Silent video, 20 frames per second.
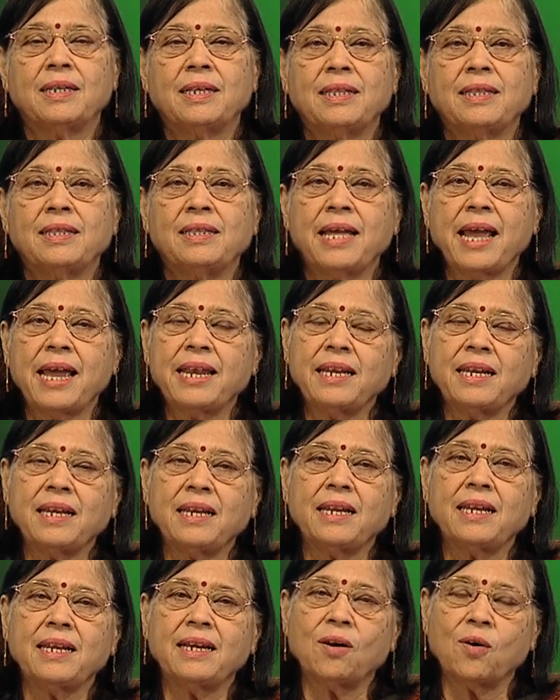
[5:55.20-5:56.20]
then
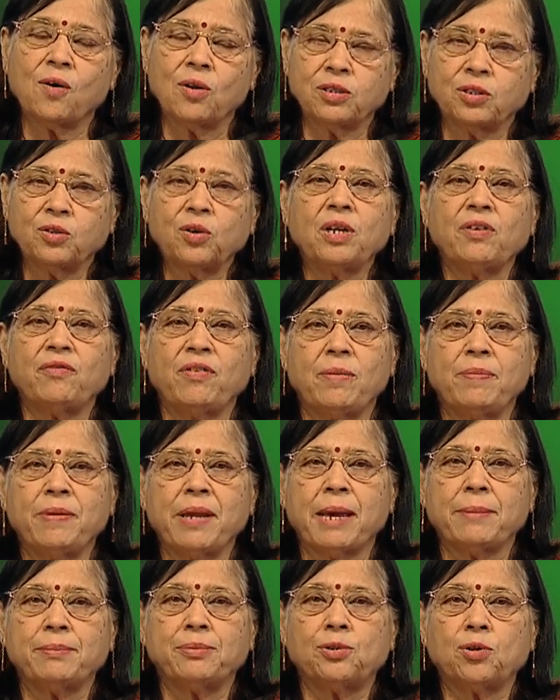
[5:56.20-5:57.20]
also it will be
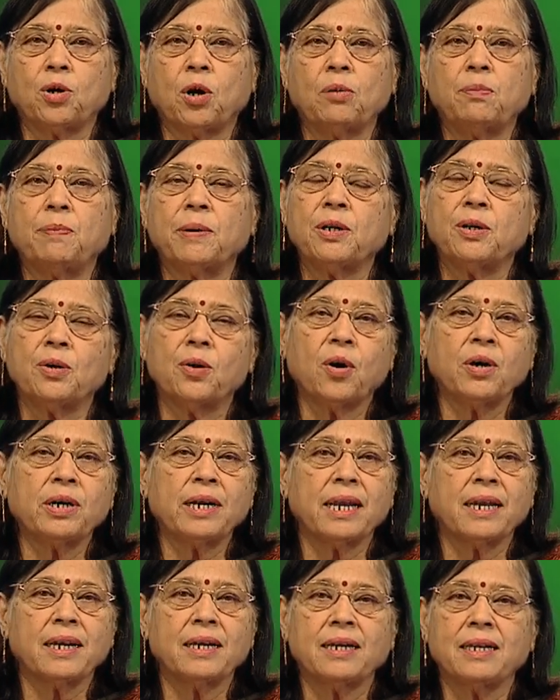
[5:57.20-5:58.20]
absorbed, but not
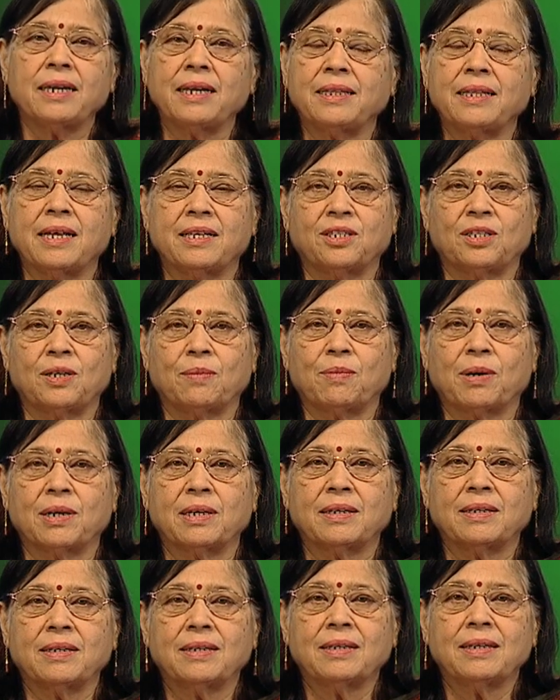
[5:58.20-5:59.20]
in the
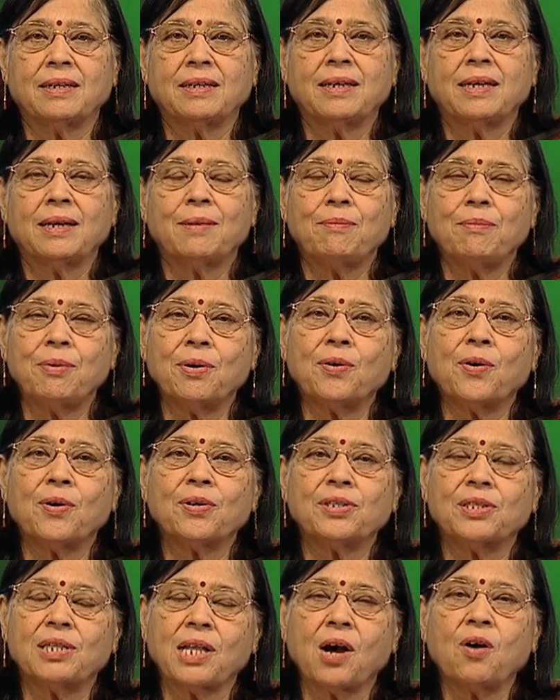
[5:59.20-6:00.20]
stomach
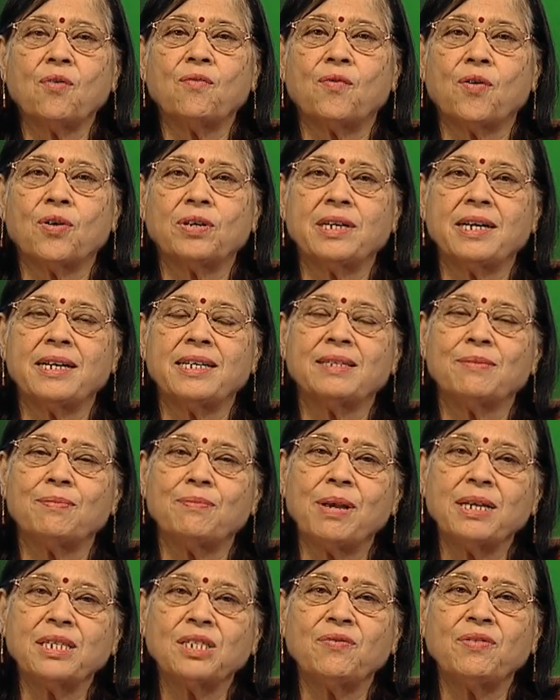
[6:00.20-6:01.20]
because now water is
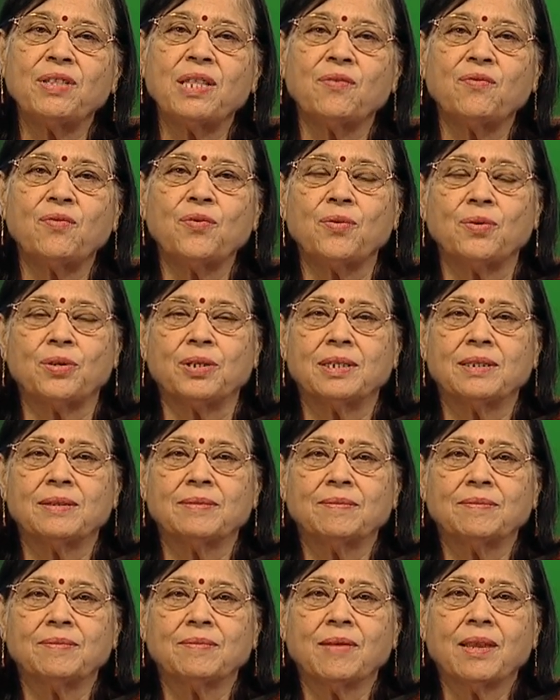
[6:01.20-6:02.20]
mixed with the food.
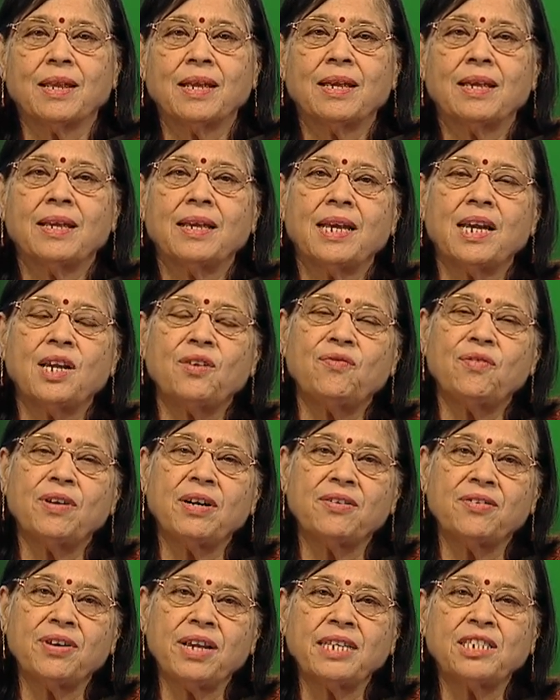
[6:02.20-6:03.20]
It will
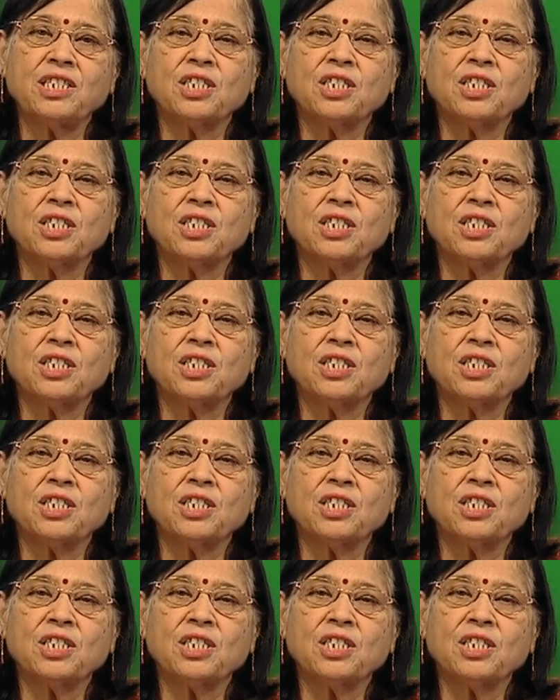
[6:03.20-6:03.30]
reach